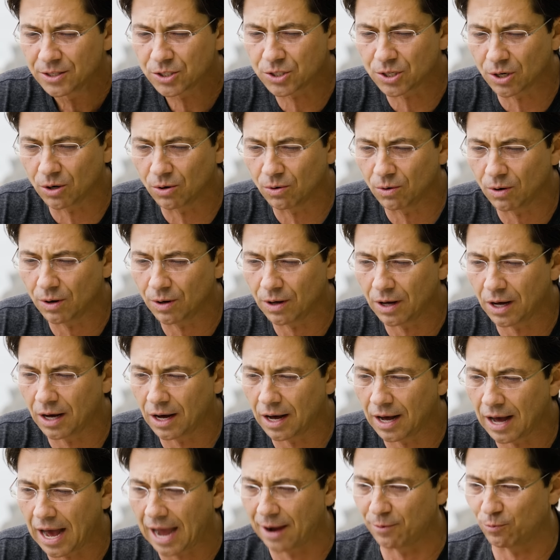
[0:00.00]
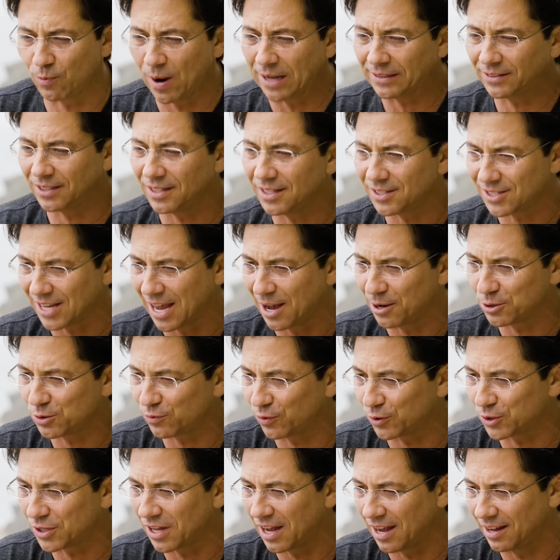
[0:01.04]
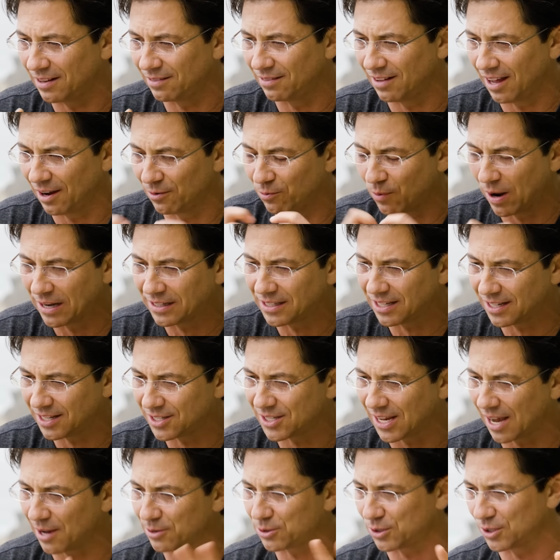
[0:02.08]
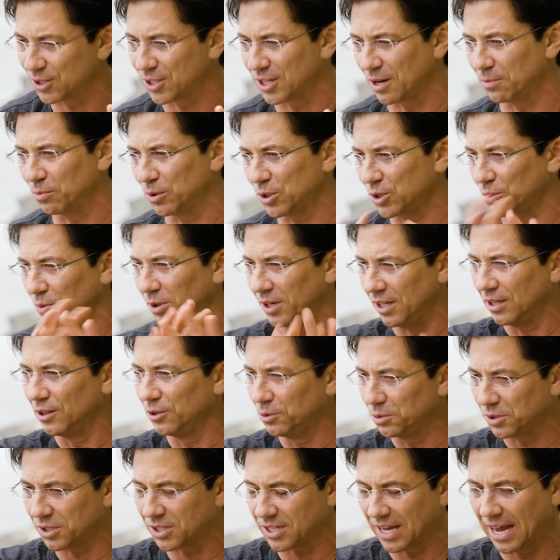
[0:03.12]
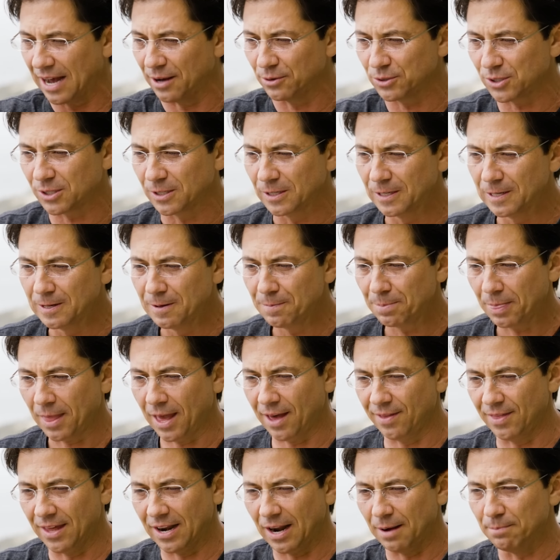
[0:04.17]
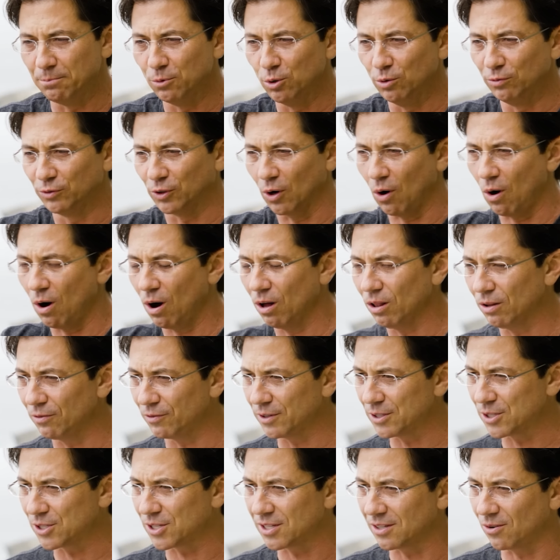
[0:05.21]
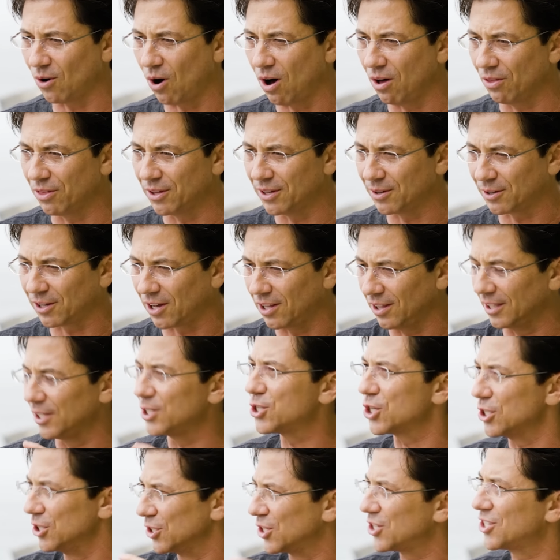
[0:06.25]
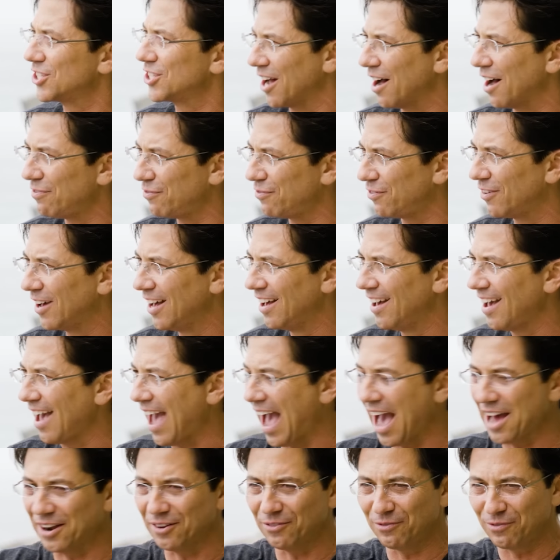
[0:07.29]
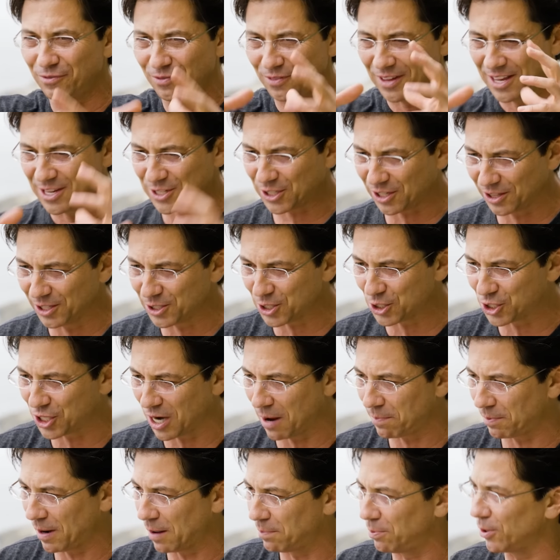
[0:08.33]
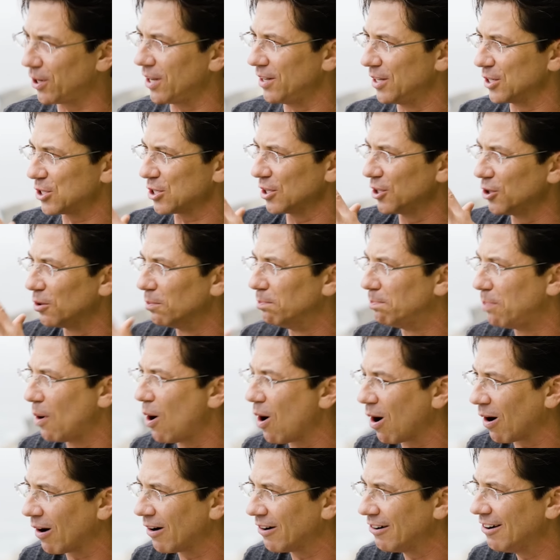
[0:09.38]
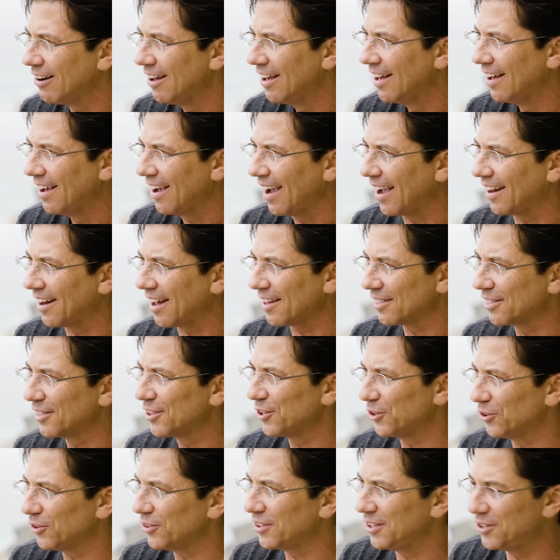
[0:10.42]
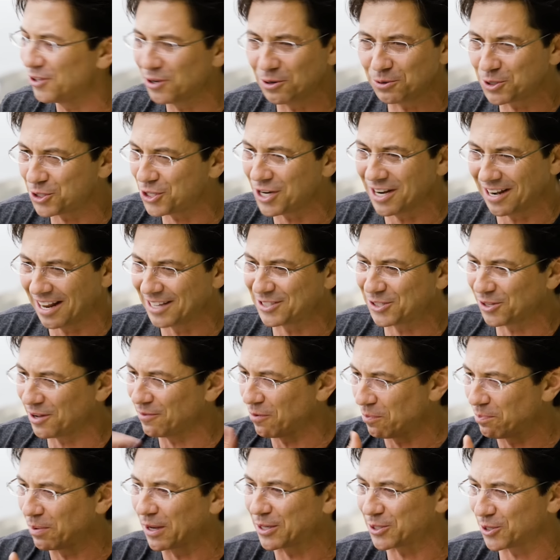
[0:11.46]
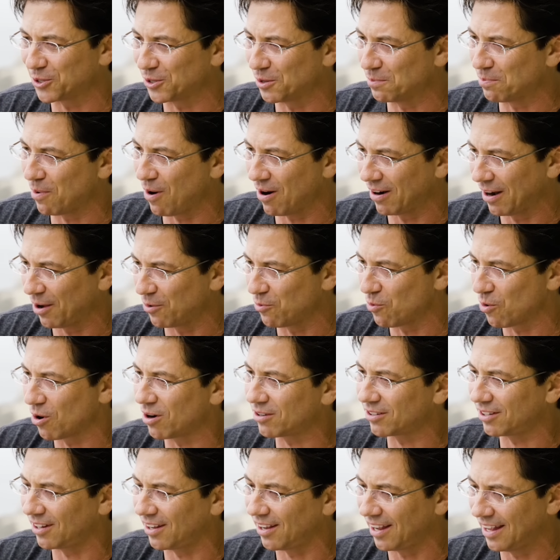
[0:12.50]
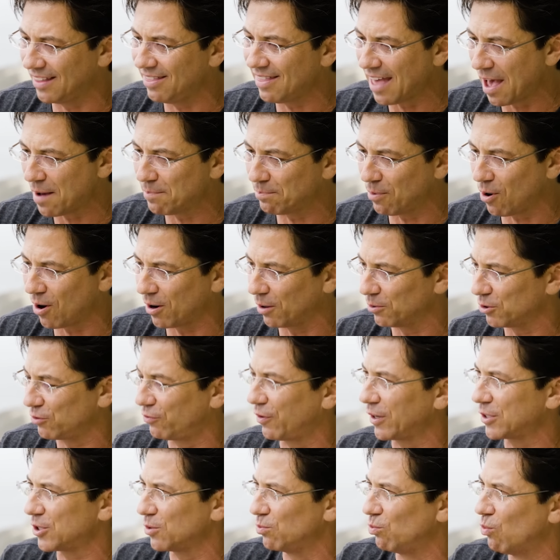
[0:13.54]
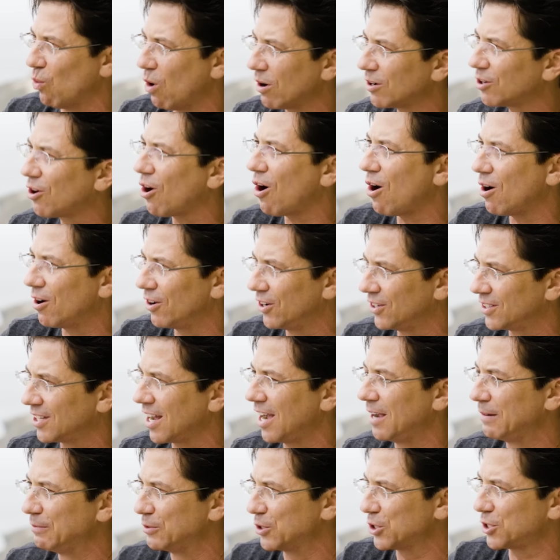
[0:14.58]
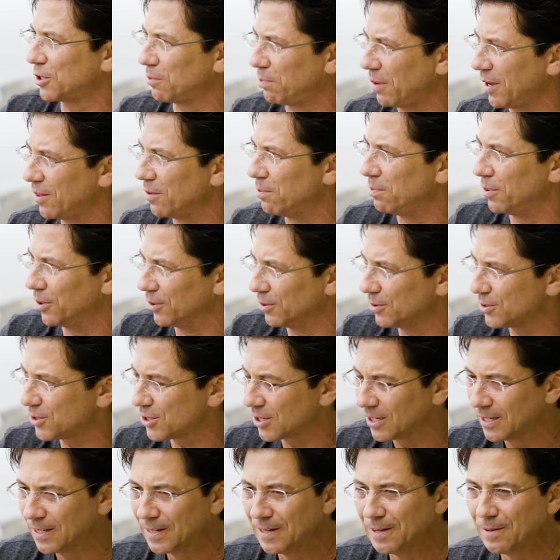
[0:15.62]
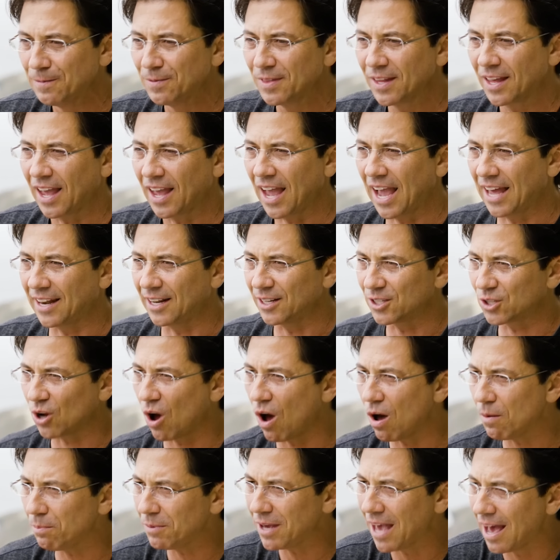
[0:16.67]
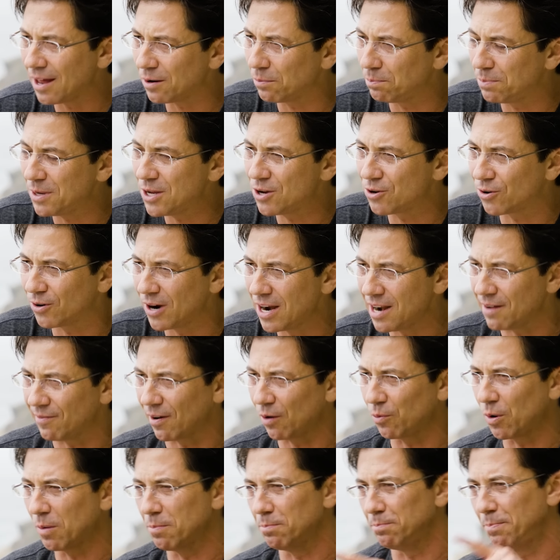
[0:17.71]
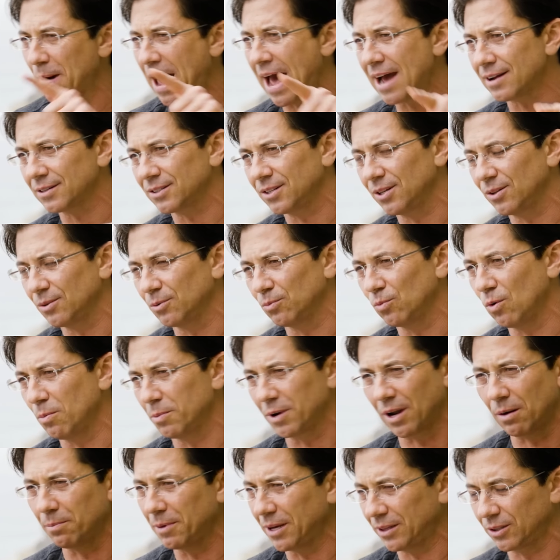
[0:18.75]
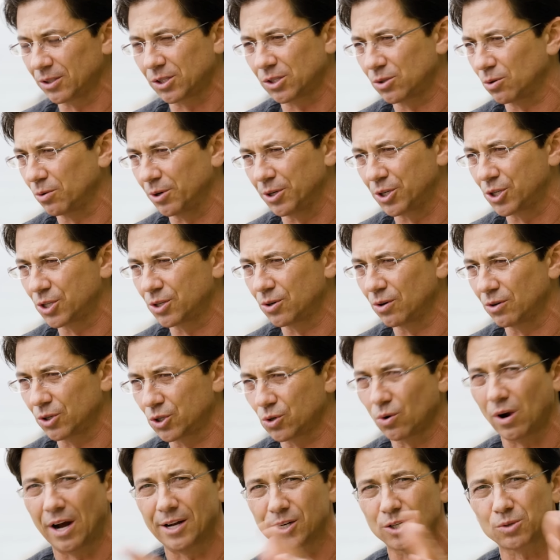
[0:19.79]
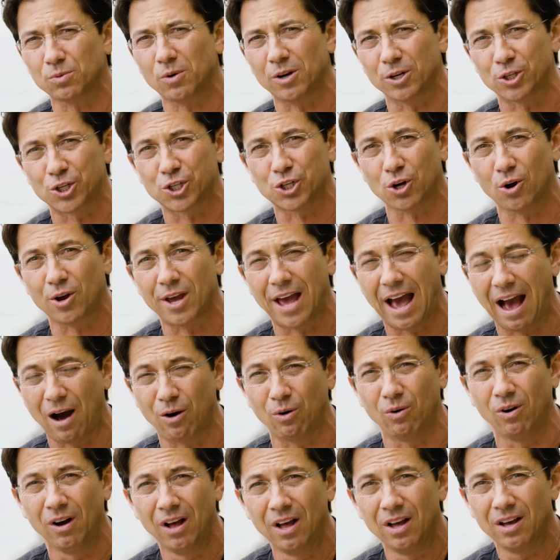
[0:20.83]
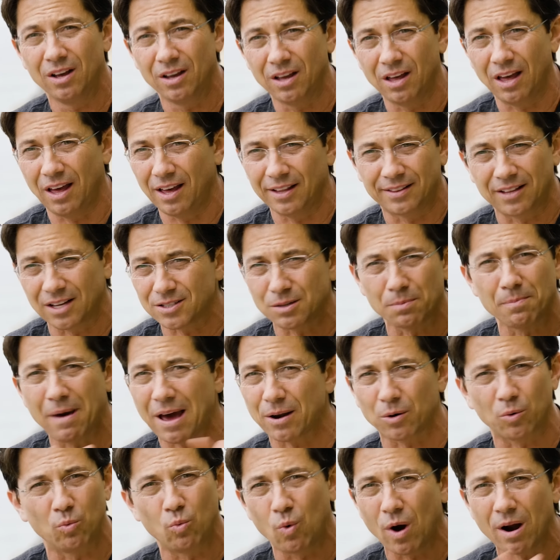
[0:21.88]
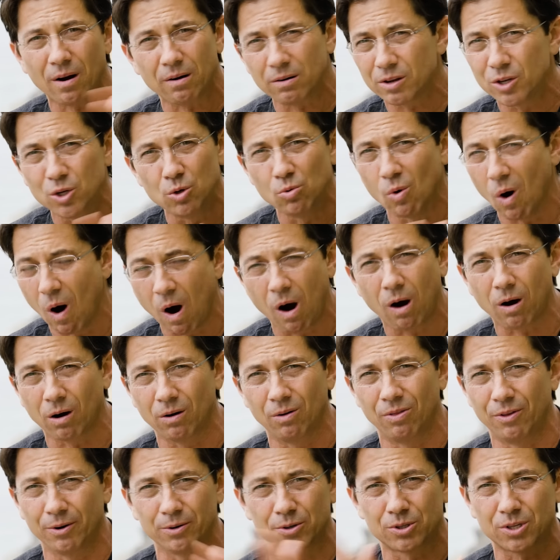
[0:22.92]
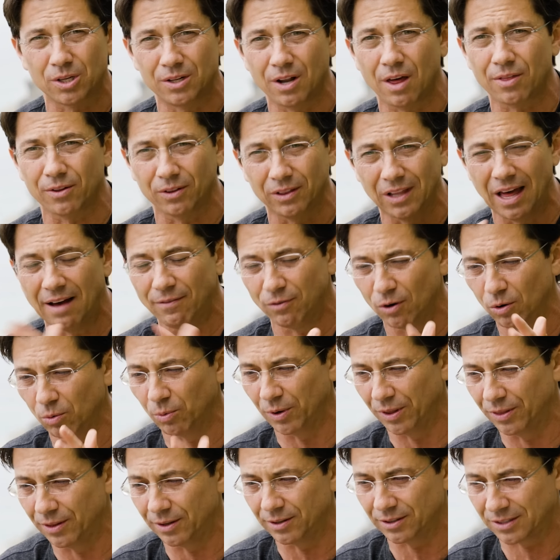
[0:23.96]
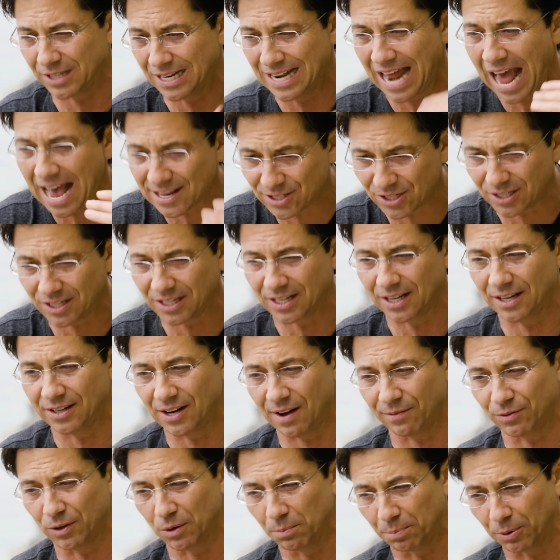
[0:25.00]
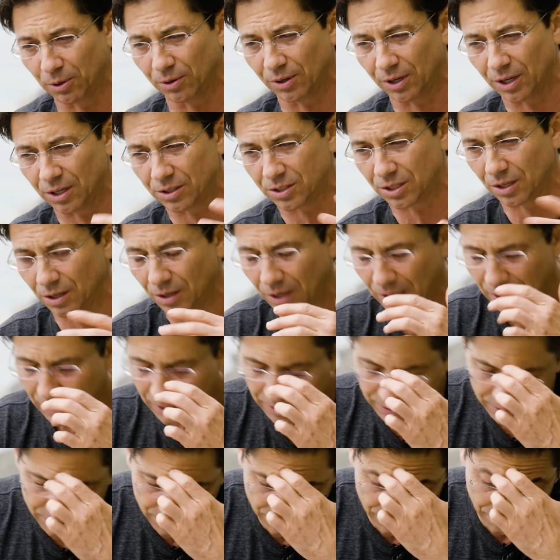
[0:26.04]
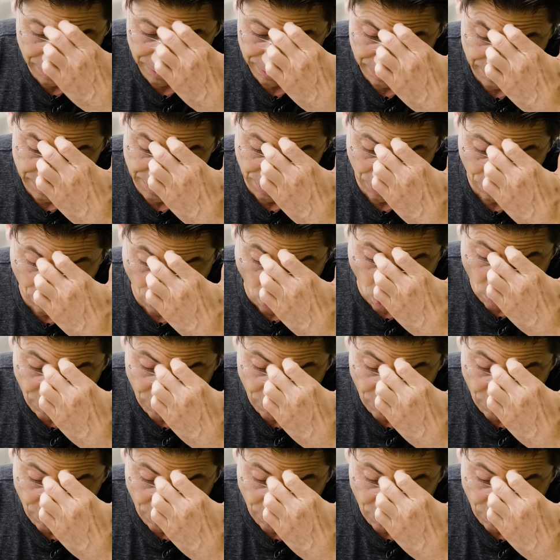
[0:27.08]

So uh, I rented his house. First, I, I rented his house to someone so he didn't lose his house. And then I moved all of his, all the collision stuff yep. out of his collision shop, and I put it in this little barn. Mm. And I literally, no shit, I still have a picture of the barn. I worked in that barn. I was fixing one car at a time just to pay the bills. Mm. And it taught me how to be creative. I went back to the woman. I'll make the story sh- mm. short. I just want to show you how yep. it doesn't matter where you are, there's another level when the tenacity and you have the ability to, to you know,